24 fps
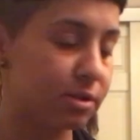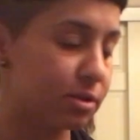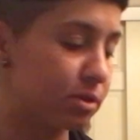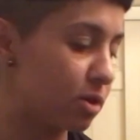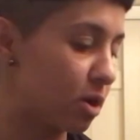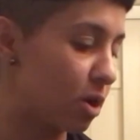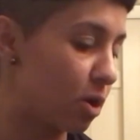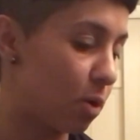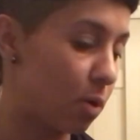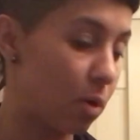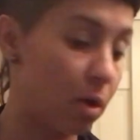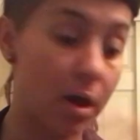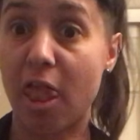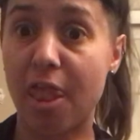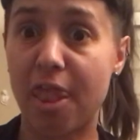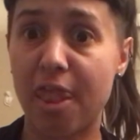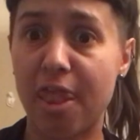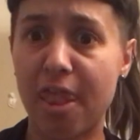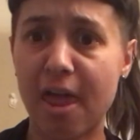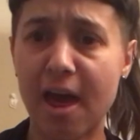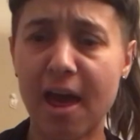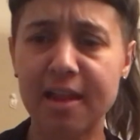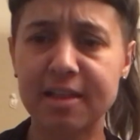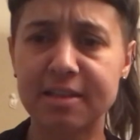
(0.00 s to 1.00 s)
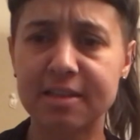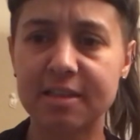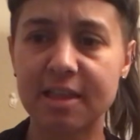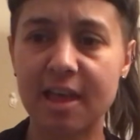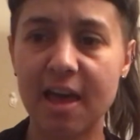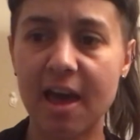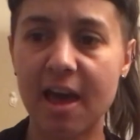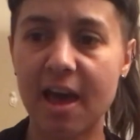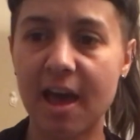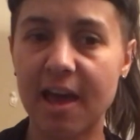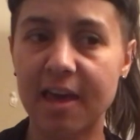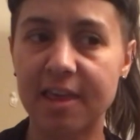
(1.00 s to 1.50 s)
so that's
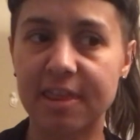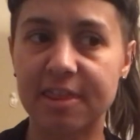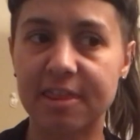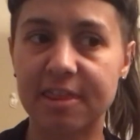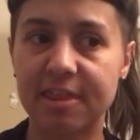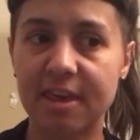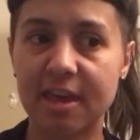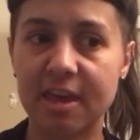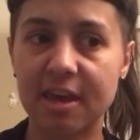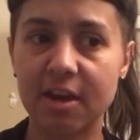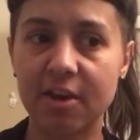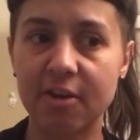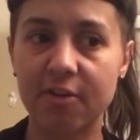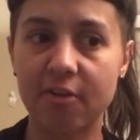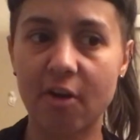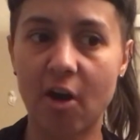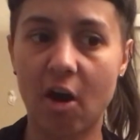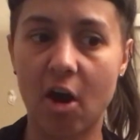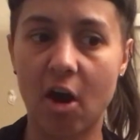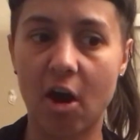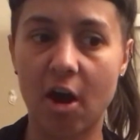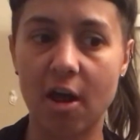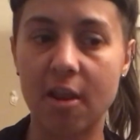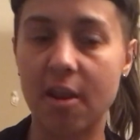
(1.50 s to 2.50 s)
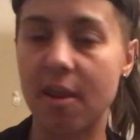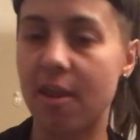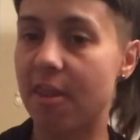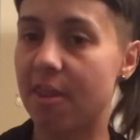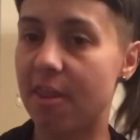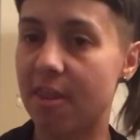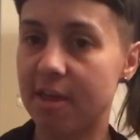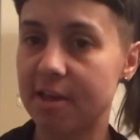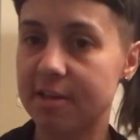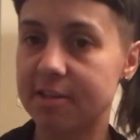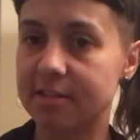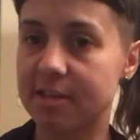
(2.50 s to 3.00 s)
that, I think, on
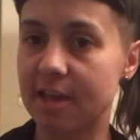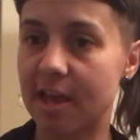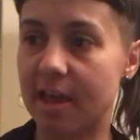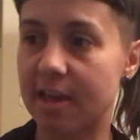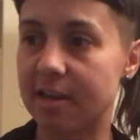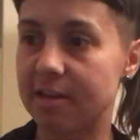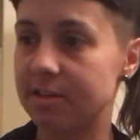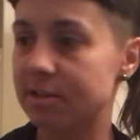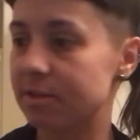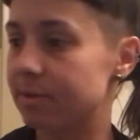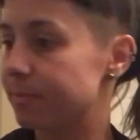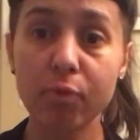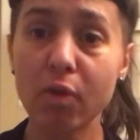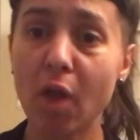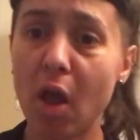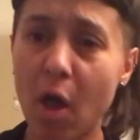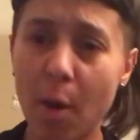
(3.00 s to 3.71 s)
this end.